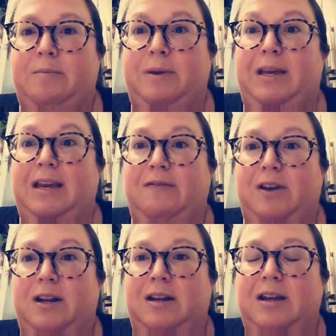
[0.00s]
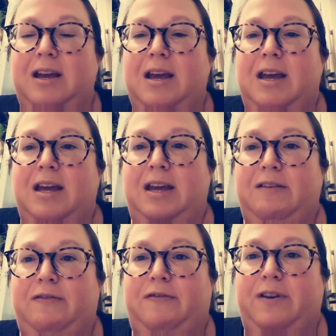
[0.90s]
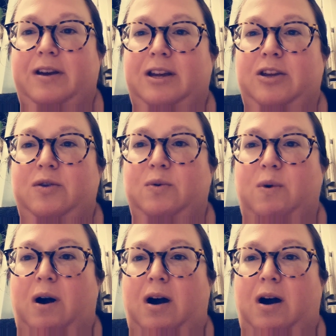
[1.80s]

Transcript: be given if you